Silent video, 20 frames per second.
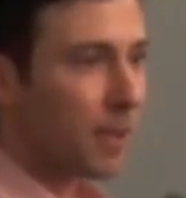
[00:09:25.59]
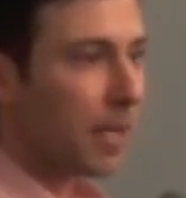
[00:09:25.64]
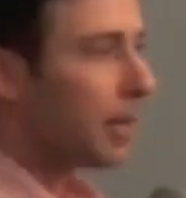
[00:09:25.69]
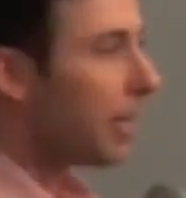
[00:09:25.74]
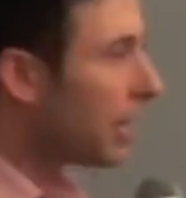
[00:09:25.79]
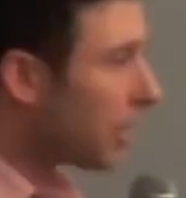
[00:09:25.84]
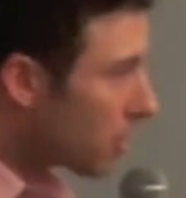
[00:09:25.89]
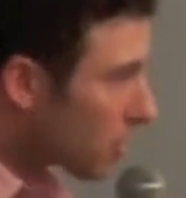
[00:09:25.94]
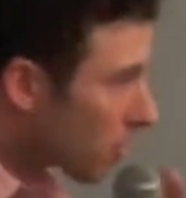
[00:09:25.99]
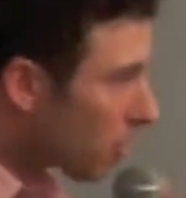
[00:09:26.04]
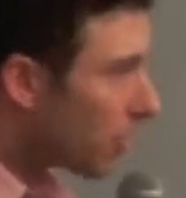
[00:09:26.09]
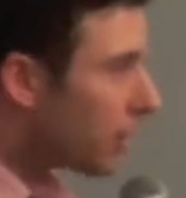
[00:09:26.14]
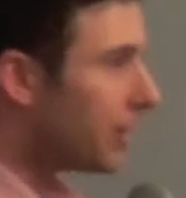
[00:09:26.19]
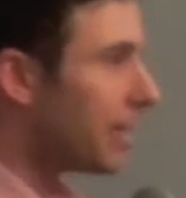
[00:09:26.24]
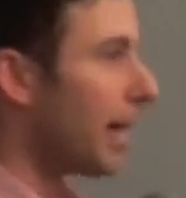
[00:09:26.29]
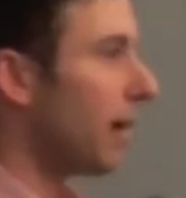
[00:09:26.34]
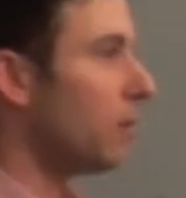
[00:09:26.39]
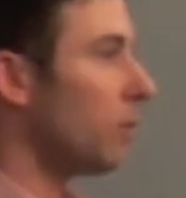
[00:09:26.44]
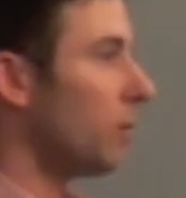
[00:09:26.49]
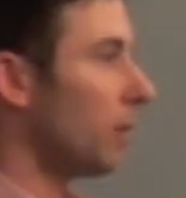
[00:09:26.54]
And then he
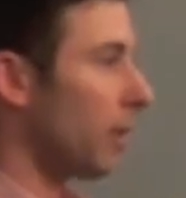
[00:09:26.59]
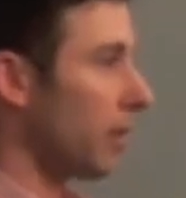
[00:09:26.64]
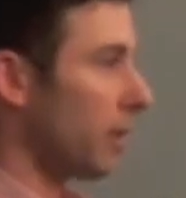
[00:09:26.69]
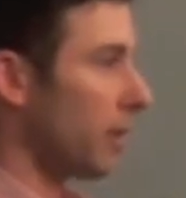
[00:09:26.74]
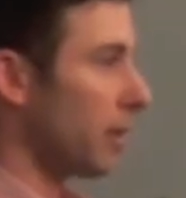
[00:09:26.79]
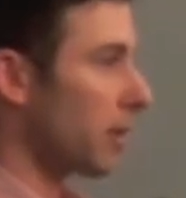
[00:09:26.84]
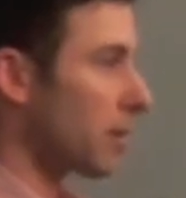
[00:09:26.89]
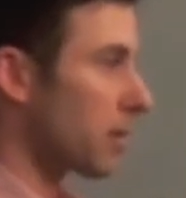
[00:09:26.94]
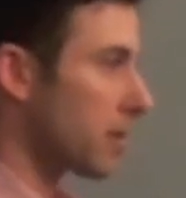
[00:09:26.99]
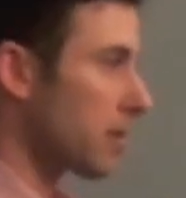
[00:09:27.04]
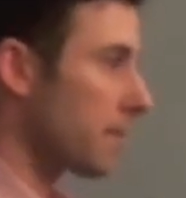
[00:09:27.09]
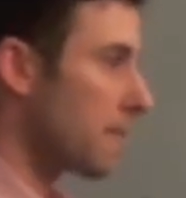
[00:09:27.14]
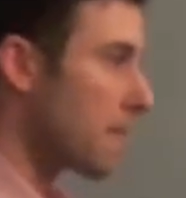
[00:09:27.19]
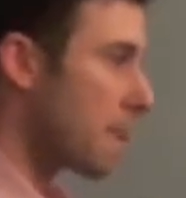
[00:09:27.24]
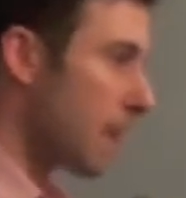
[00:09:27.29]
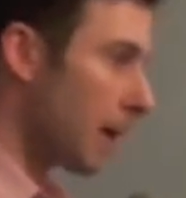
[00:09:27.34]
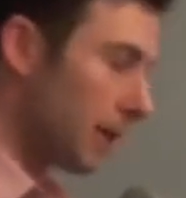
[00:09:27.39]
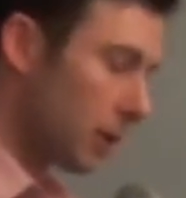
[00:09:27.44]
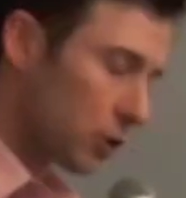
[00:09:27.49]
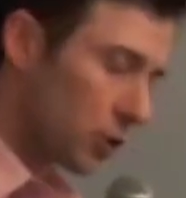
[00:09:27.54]
started downloading things,
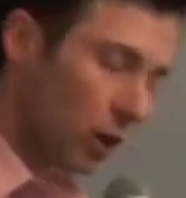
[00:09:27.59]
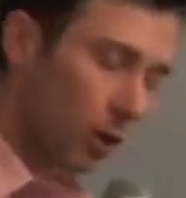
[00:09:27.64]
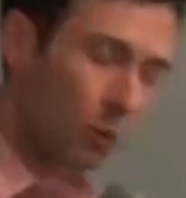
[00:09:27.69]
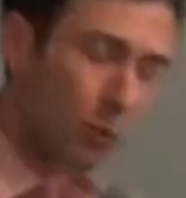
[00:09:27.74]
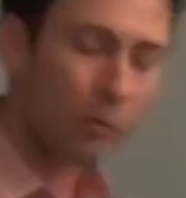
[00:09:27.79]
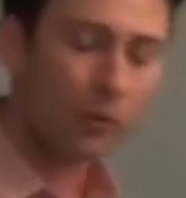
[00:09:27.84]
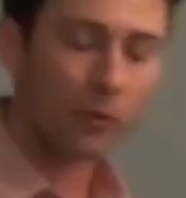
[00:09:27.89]
and he started